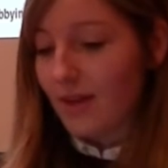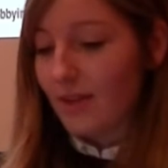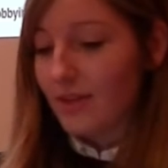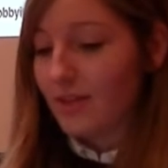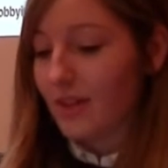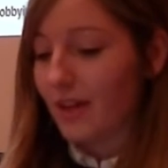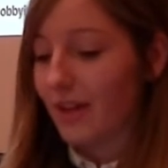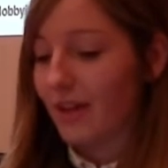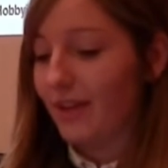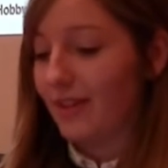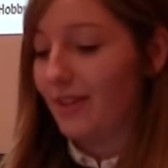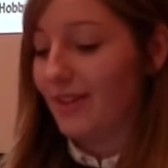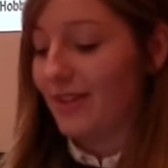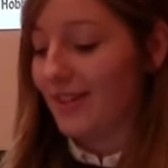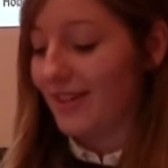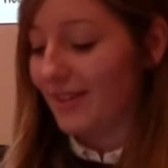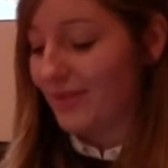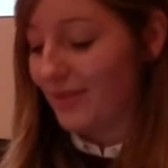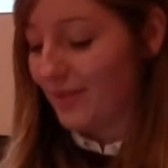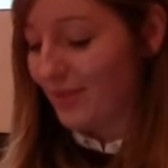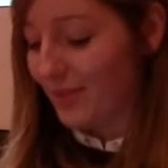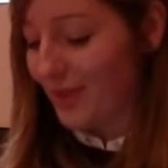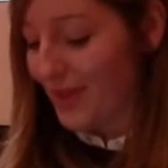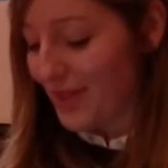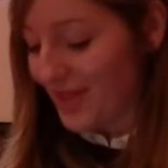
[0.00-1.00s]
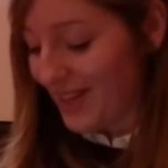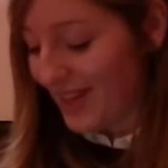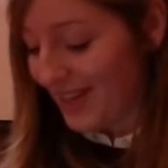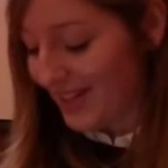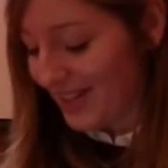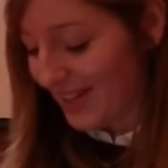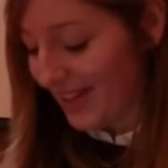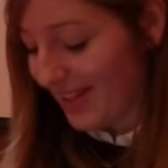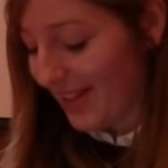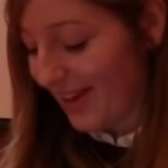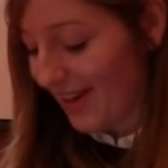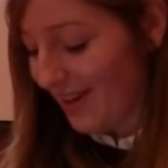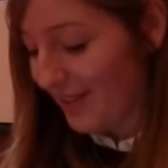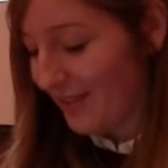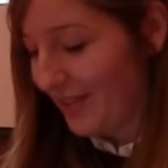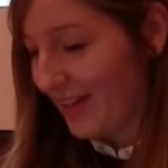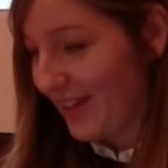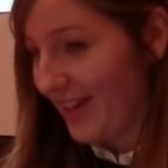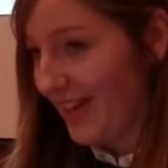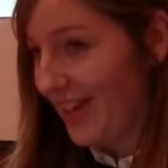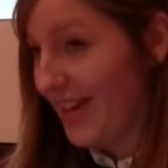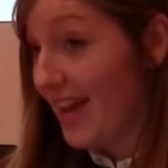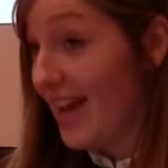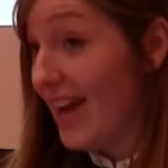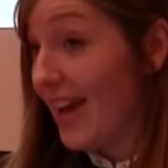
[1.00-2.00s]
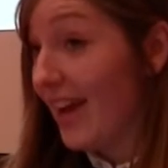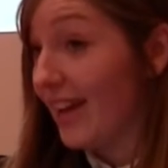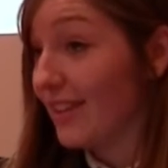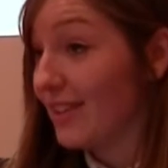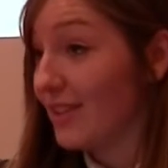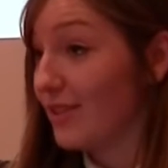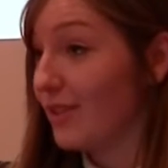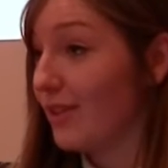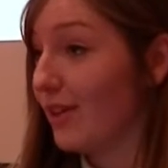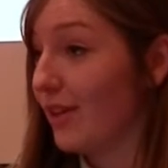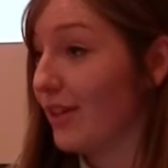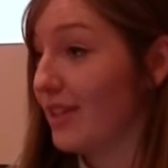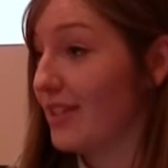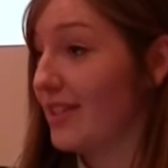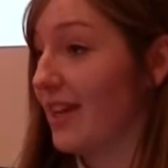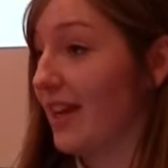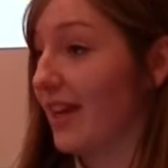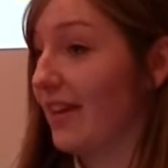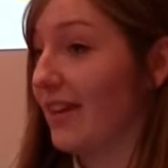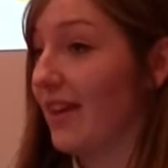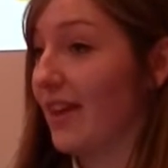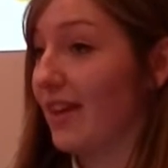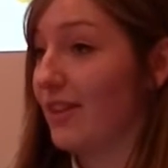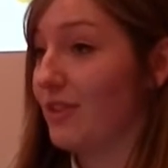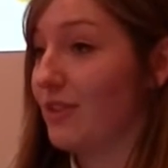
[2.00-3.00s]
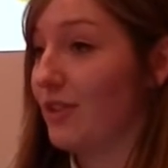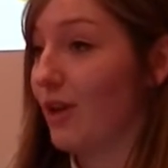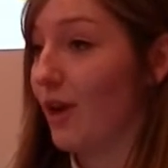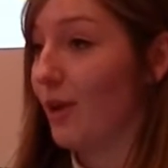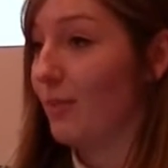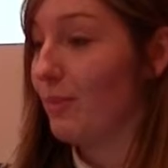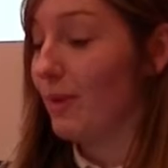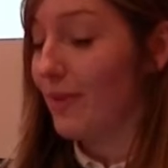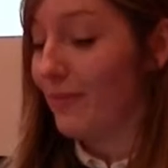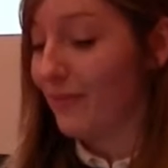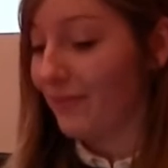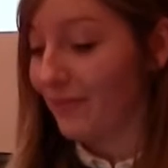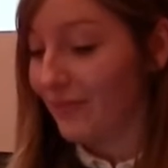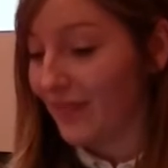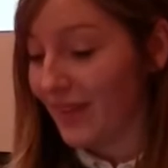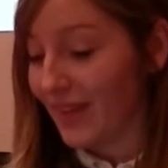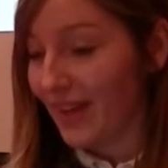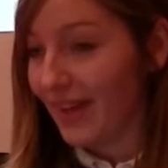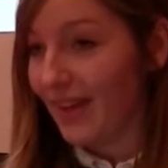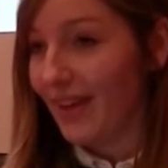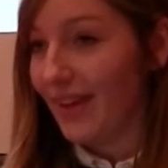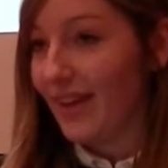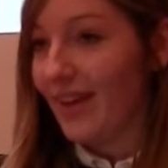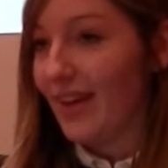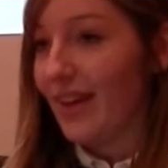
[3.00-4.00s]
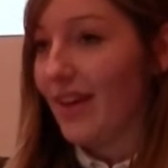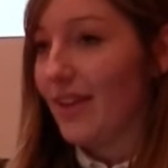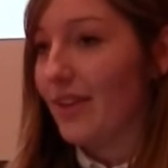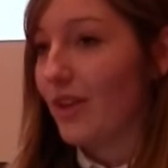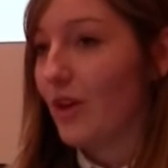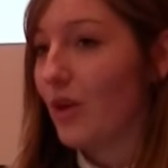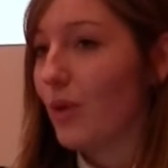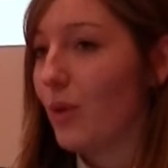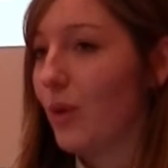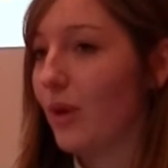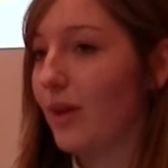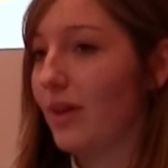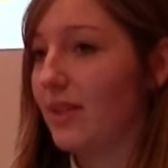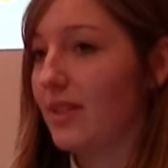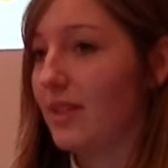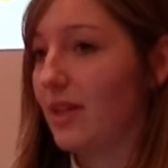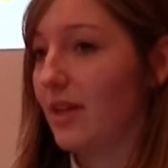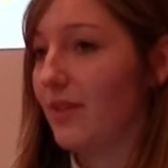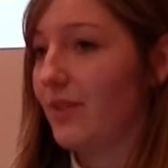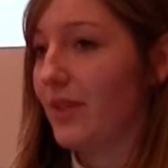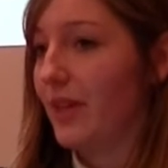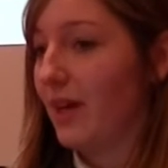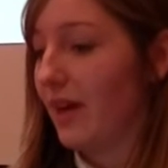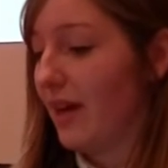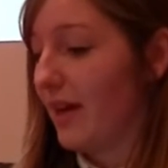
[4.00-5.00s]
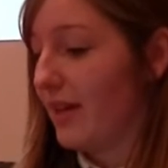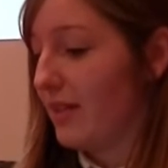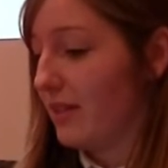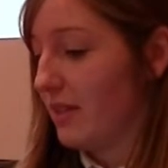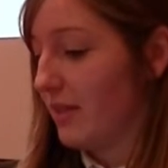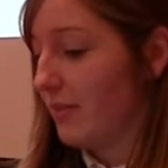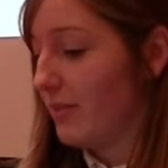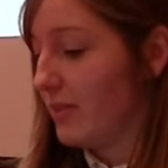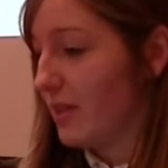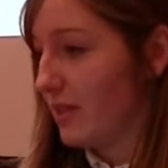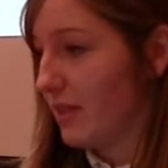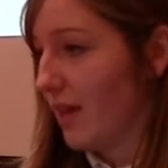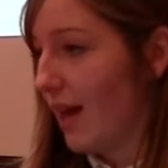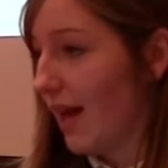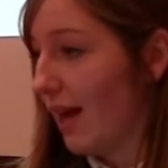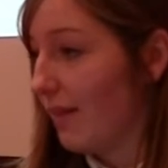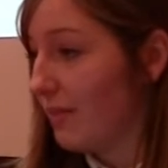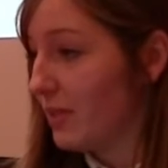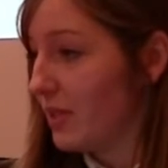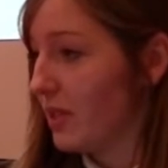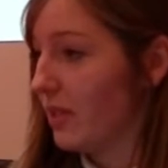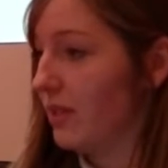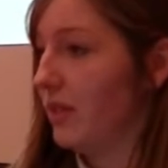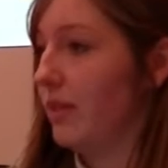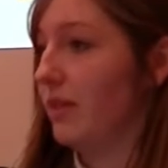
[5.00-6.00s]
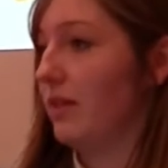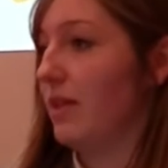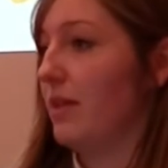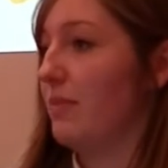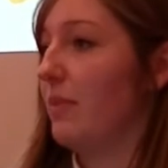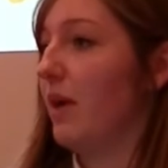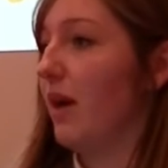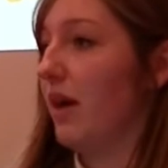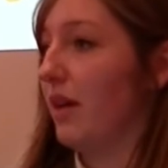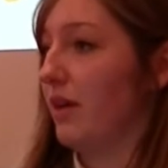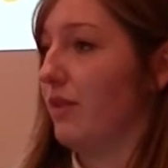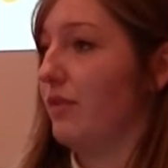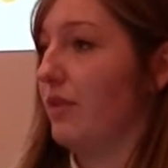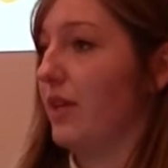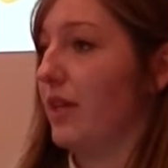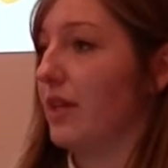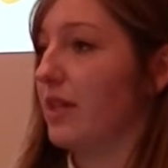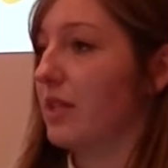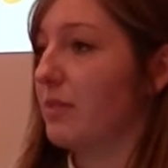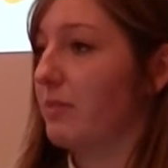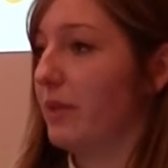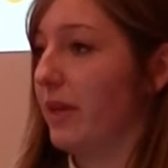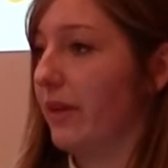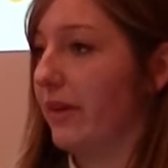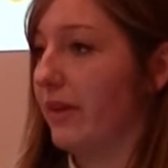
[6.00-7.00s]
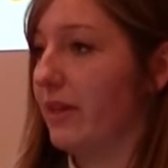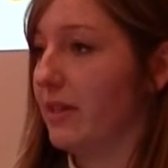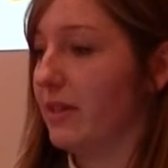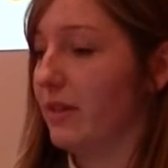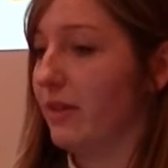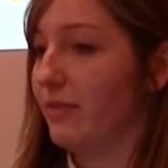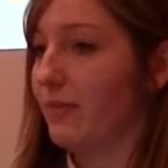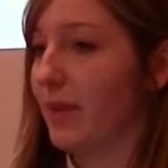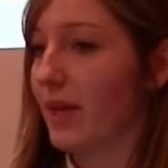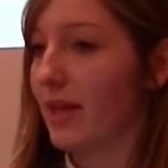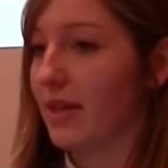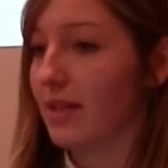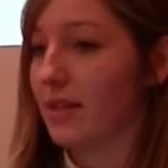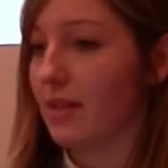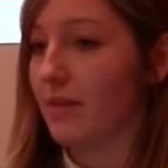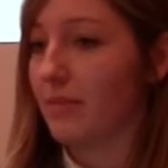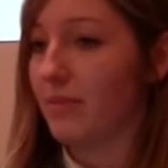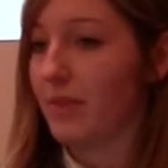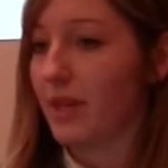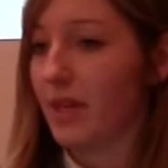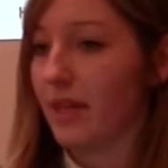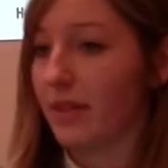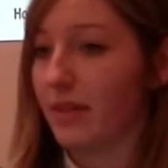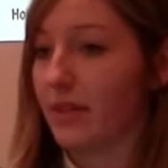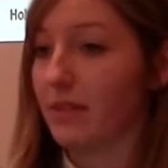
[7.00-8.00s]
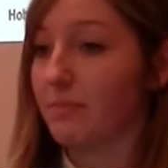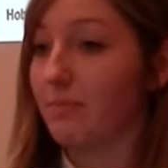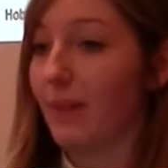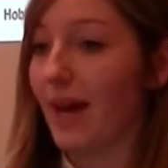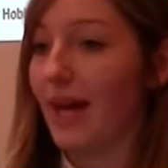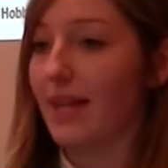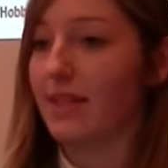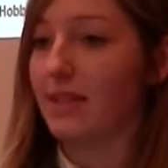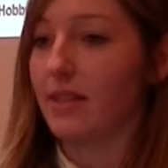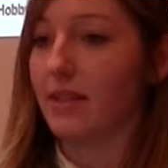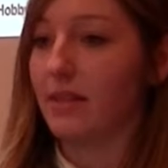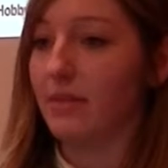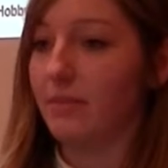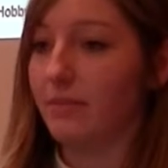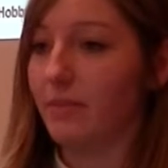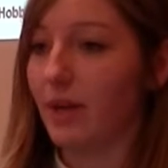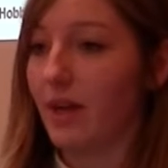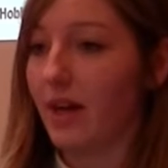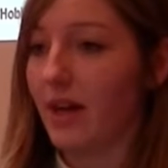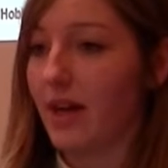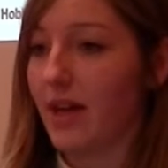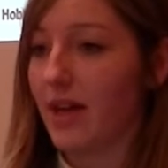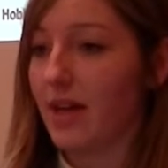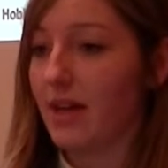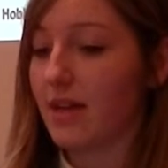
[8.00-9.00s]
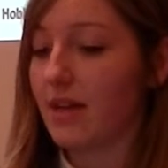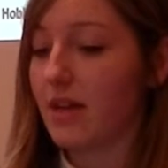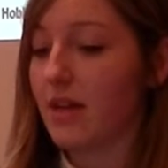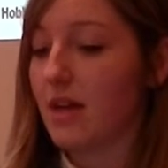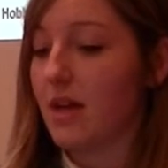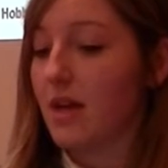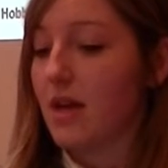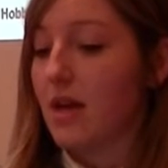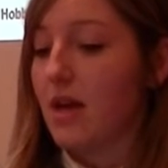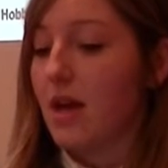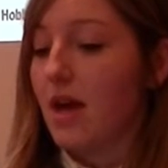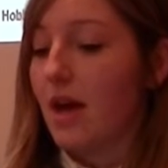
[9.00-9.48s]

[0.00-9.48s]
So one thing to clarify, it's not a secondhand shop. The quality of the items is absolutely part of the experience of being something that's better than buying.